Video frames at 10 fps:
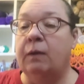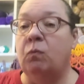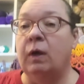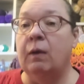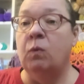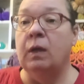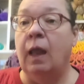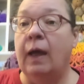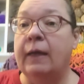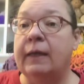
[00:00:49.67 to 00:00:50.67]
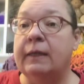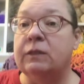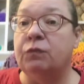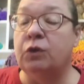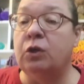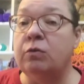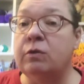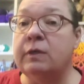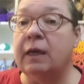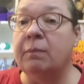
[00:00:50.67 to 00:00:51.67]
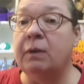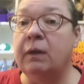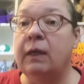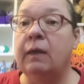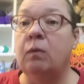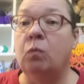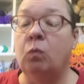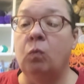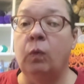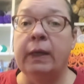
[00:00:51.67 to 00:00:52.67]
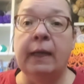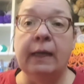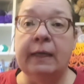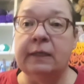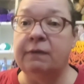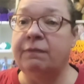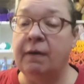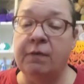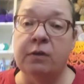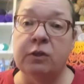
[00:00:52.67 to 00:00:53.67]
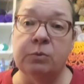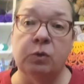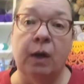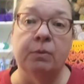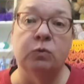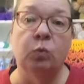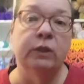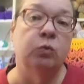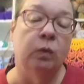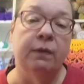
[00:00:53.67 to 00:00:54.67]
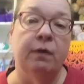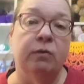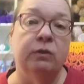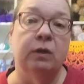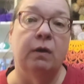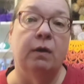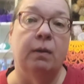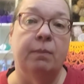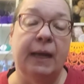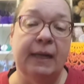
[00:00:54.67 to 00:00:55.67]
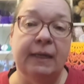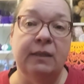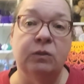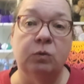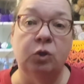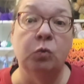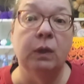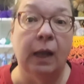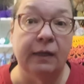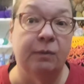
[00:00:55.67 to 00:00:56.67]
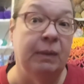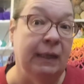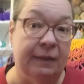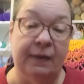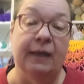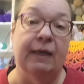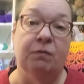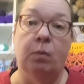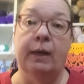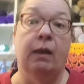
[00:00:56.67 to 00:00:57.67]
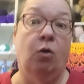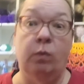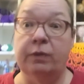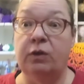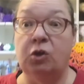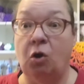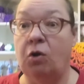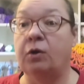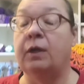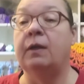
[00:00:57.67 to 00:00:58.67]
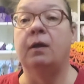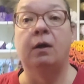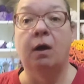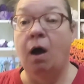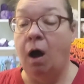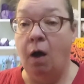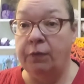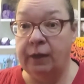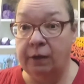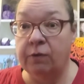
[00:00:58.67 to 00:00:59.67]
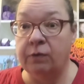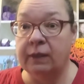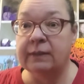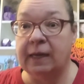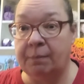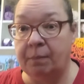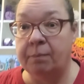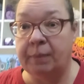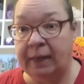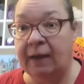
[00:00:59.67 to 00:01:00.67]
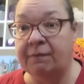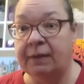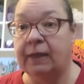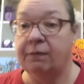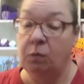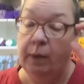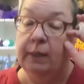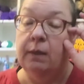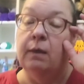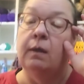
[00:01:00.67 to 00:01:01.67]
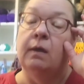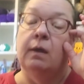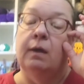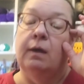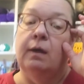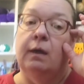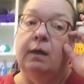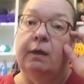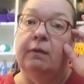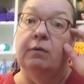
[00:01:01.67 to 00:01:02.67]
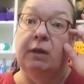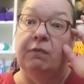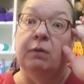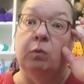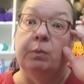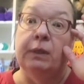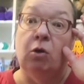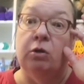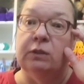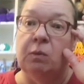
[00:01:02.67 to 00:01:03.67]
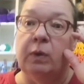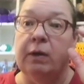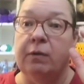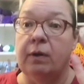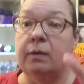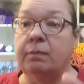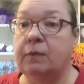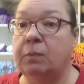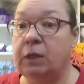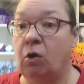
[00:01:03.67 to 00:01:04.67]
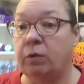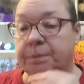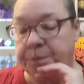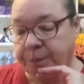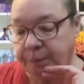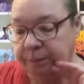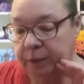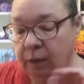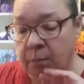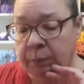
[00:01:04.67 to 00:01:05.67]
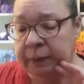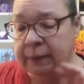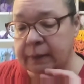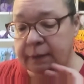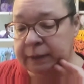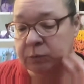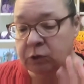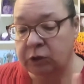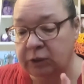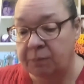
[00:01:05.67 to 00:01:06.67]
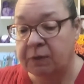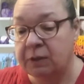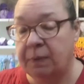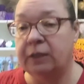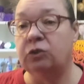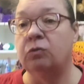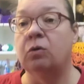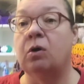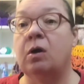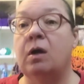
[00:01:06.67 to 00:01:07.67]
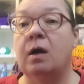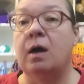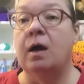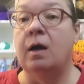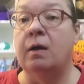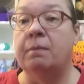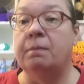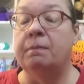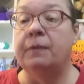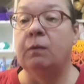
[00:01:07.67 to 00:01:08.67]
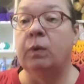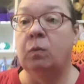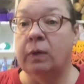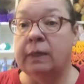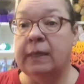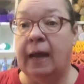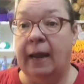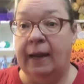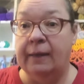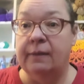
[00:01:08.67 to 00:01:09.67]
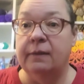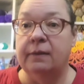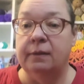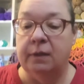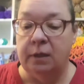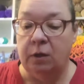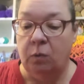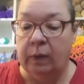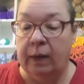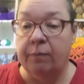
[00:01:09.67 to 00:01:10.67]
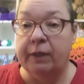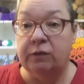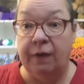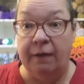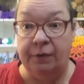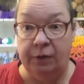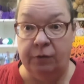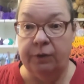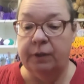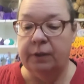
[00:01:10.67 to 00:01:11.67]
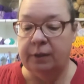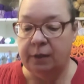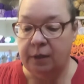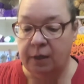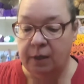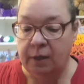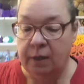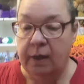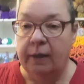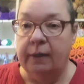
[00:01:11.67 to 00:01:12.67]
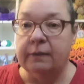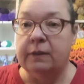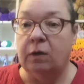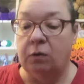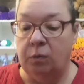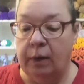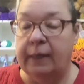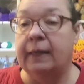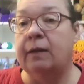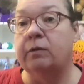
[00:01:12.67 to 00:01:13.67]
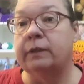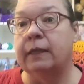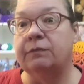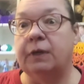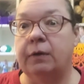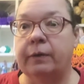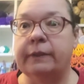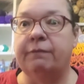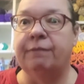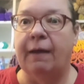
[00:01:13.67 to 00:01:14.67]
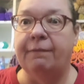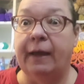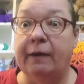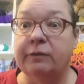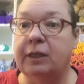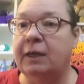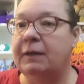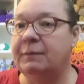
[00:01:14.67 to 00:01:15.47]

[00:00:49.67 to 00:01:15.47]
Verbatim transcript: And what I would like is for you to tell me when I get to 500 subscribers, which one of those paintings you would like to be in that giveaway along with the yarn and all the other things that I may have in the giveaway. Uh, there definitely will be yarn some other. There'll be yarn. But this was just something special um, that we wanted to add when I reach 500. So, and I know this last video I said 5,000.